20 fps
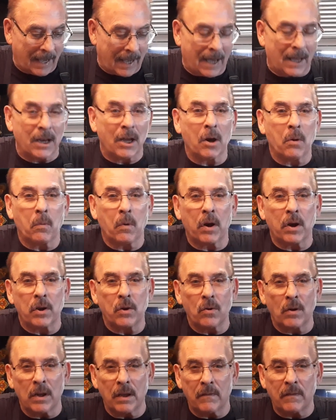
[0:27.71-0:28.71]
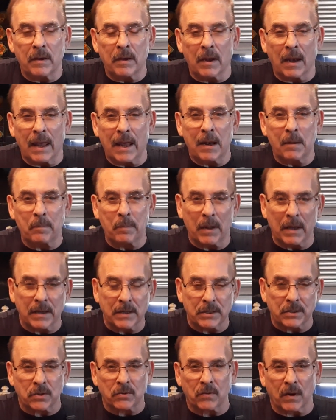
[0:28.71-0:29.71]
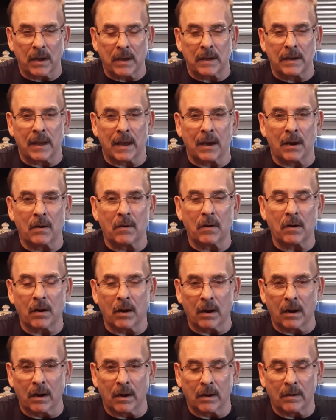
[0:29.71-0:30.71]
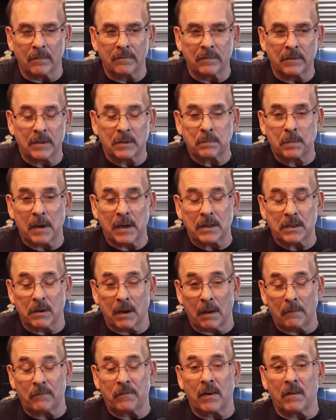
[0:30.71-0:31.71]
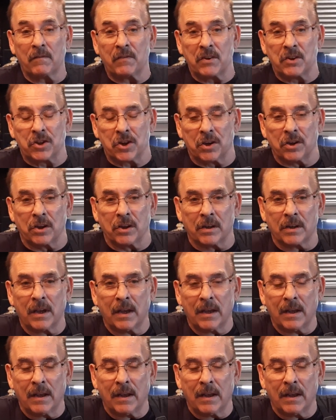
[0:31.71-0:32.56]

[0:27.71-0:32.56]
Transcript: I know where you're living a lot of places right now, especially I'm from Virginia.